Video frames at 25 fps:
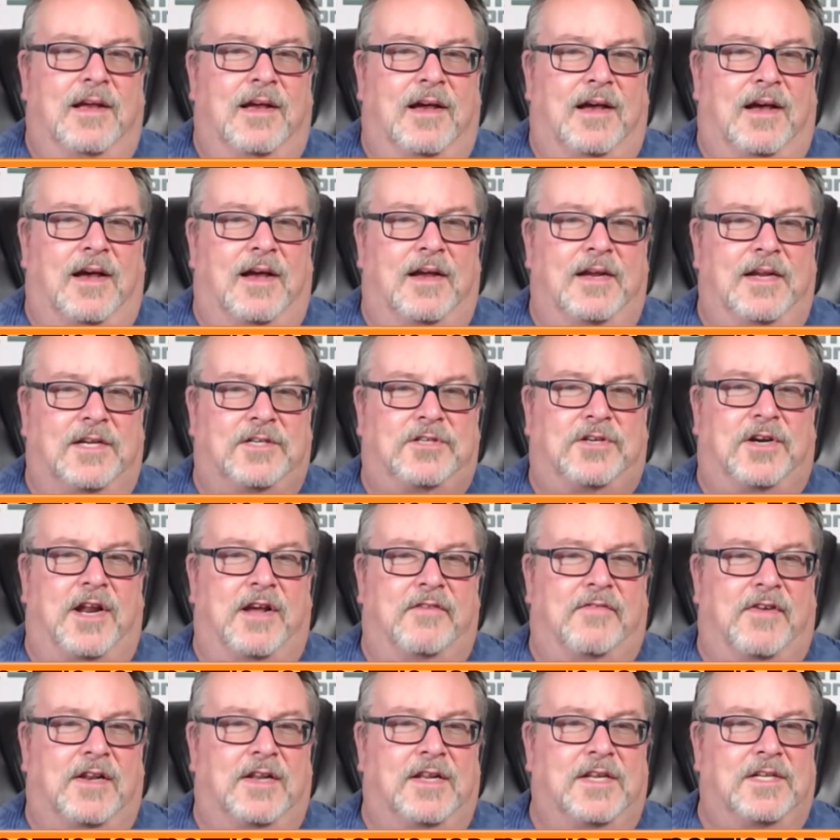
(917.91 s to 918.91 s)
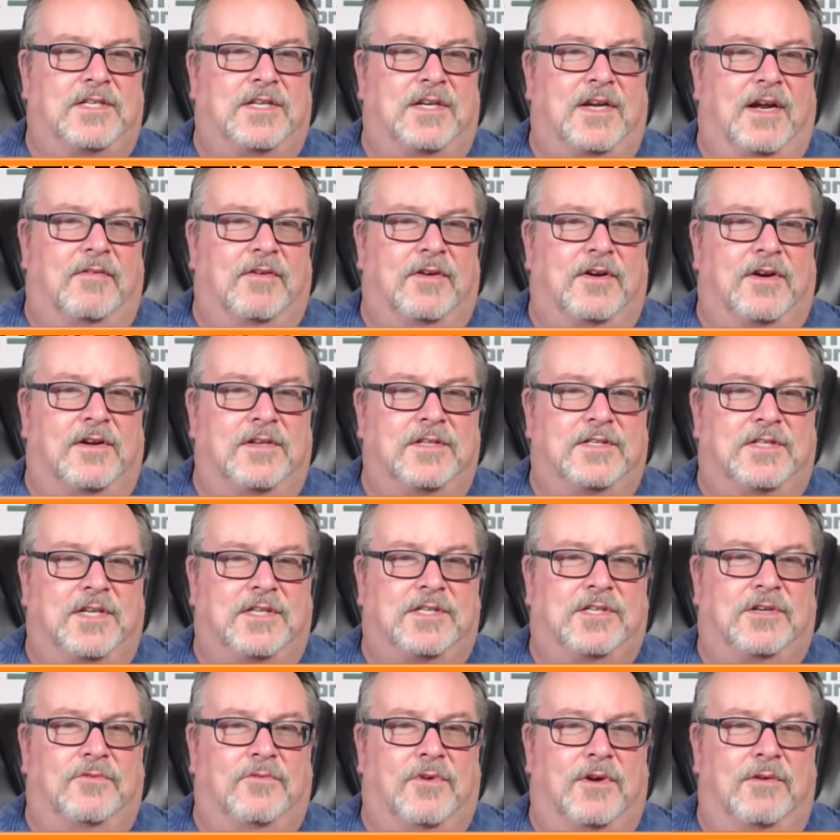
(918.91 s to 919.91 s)
Uh, yesterday, if I listened, I would have gone
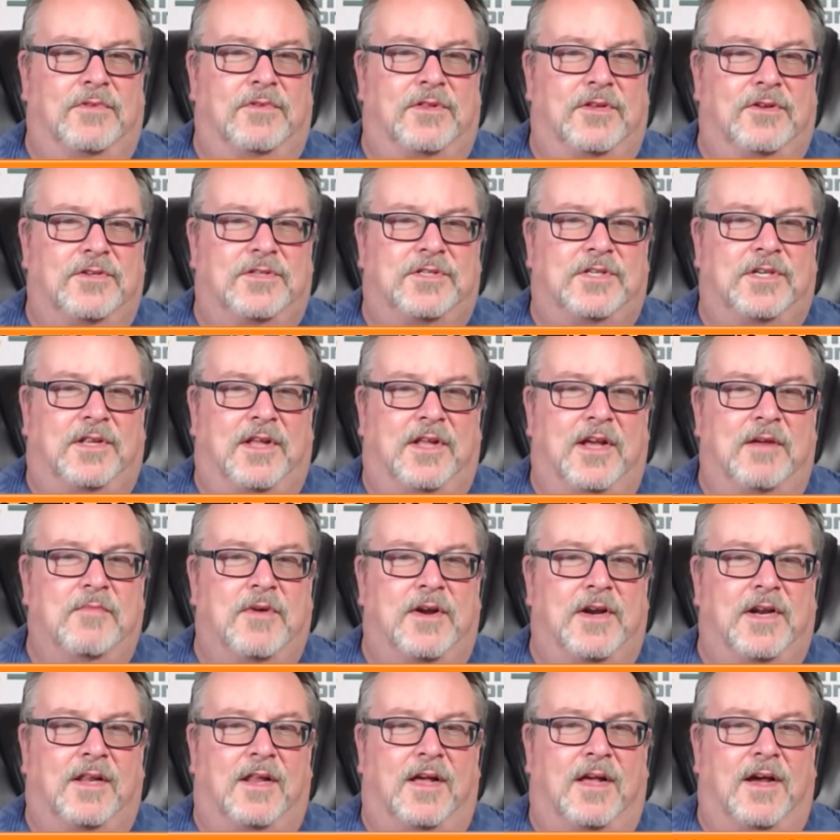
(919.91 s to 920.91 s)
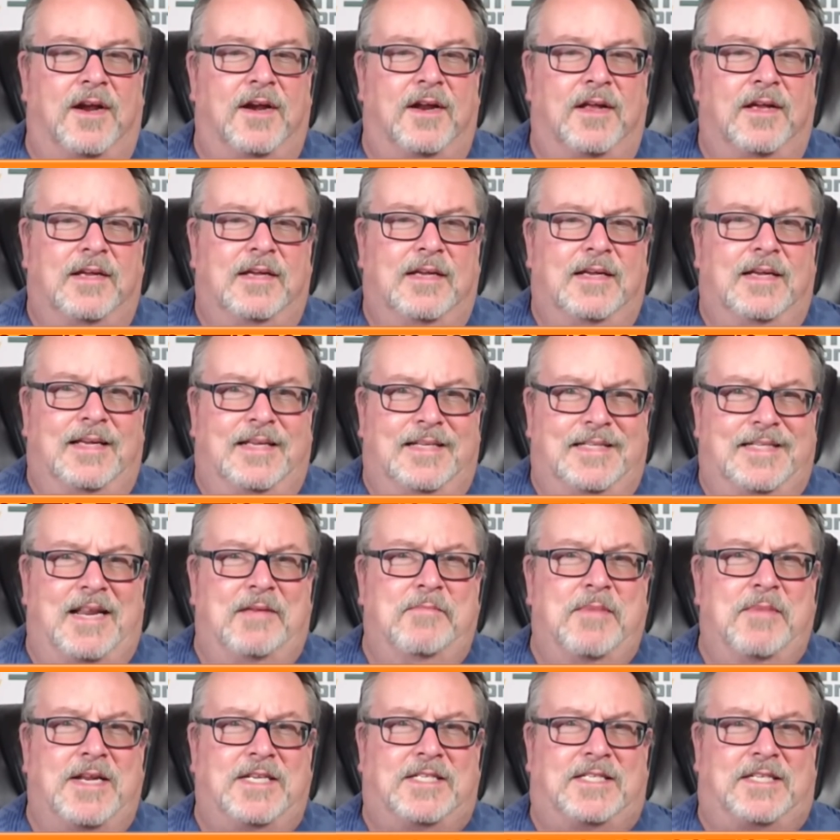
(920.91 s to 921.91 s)
six and one with UCLA money line. Said
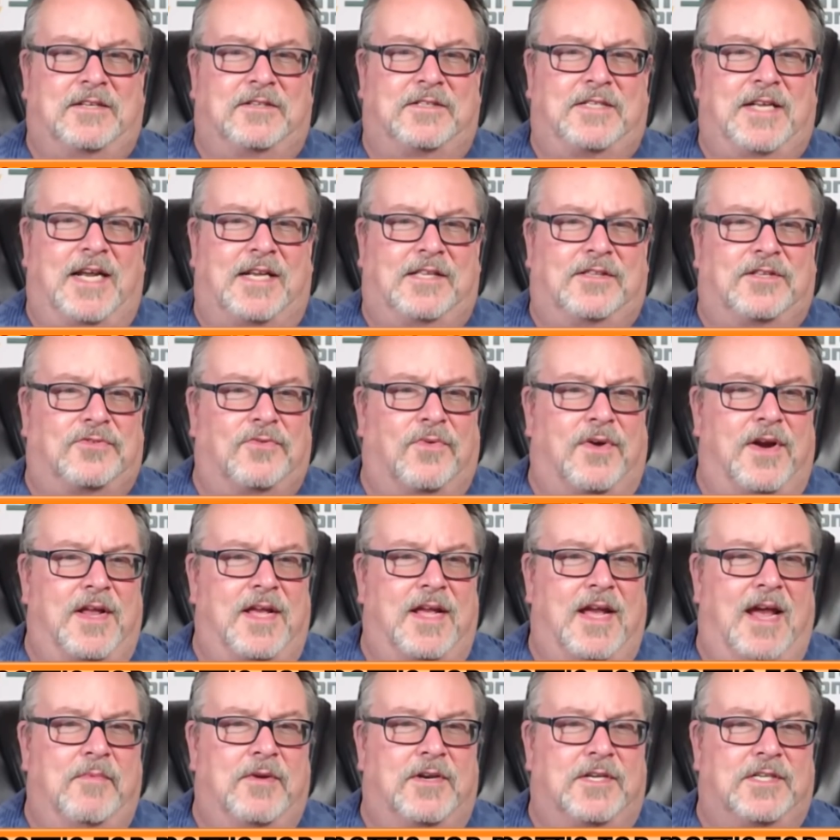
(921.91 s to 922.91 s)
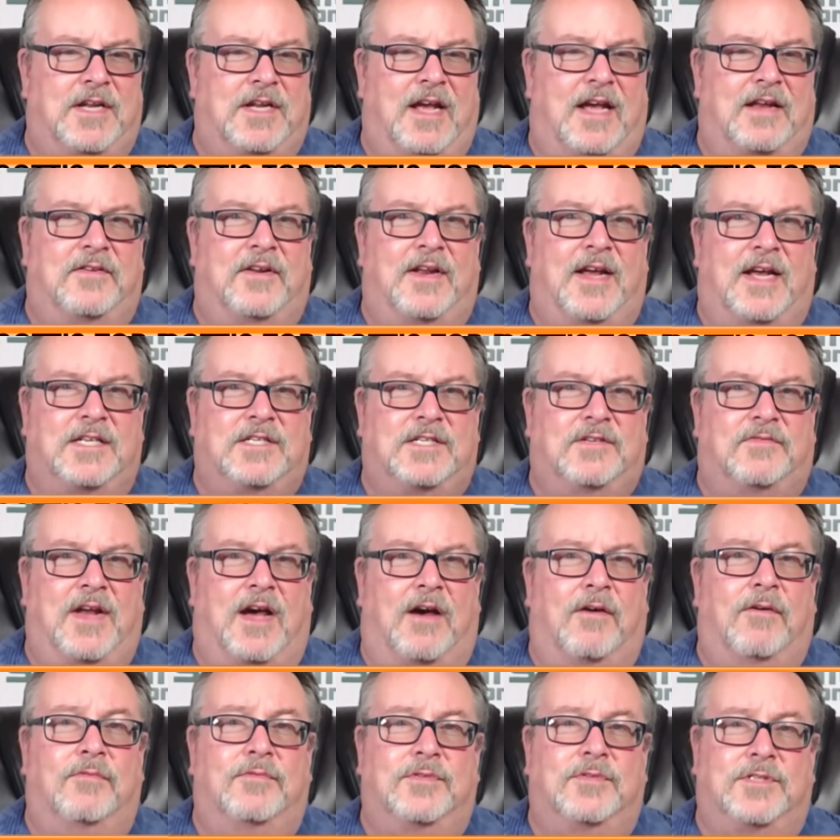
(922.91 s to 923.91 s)
he may still take the 28, but as of, as of
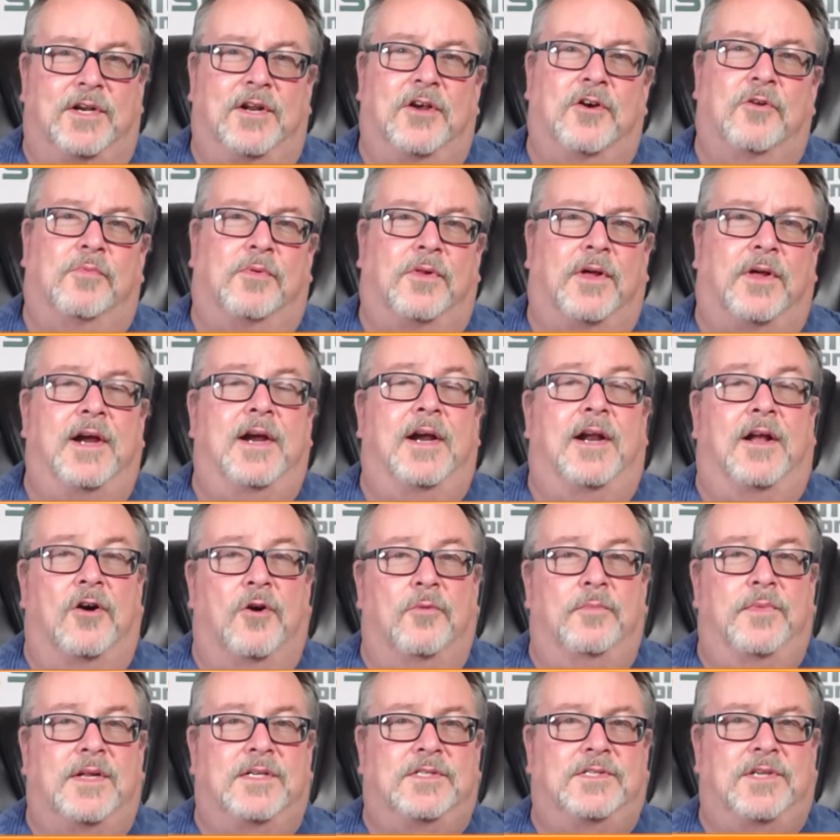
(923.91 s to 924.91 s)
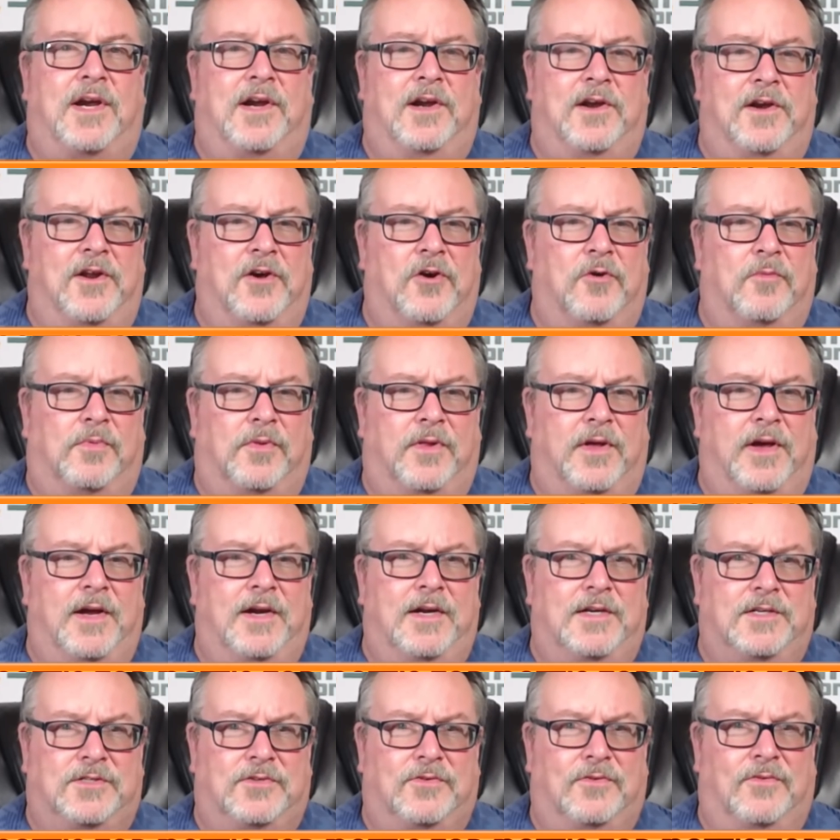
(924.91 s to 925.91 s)
now, it was a no play, and I hope that stayed a no
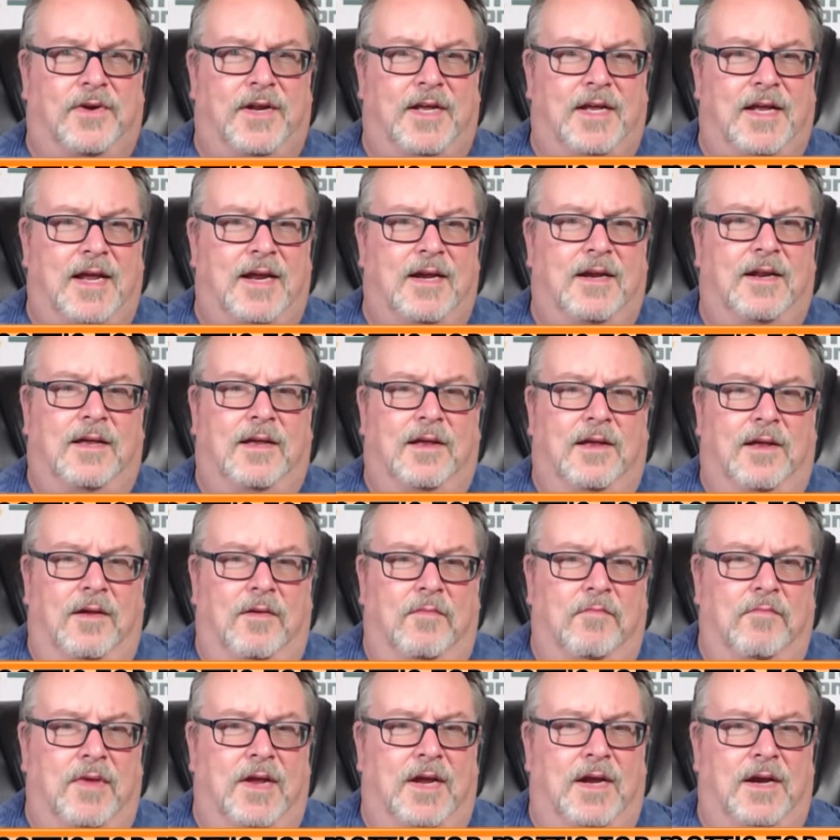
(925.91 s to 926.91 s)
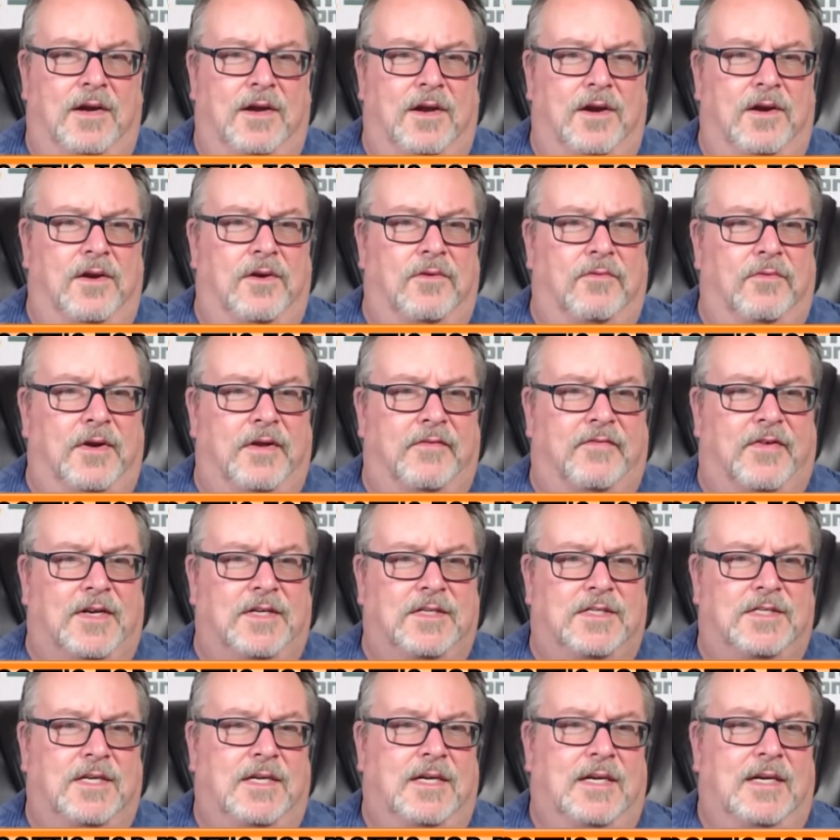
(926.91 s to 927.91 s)
play as 28 made no
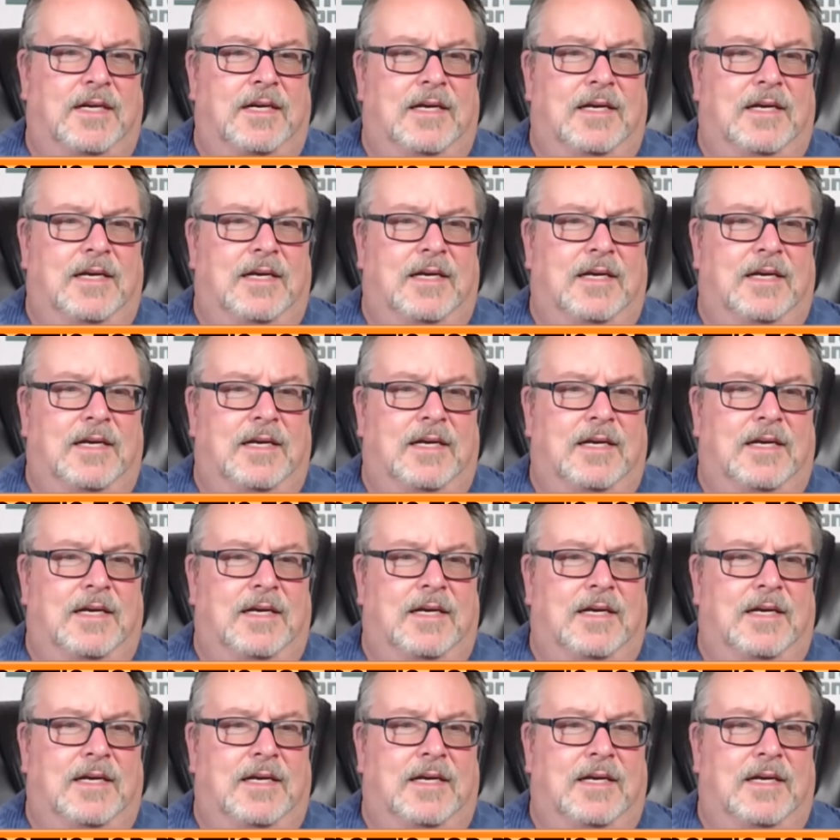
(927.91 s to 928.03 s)
difference.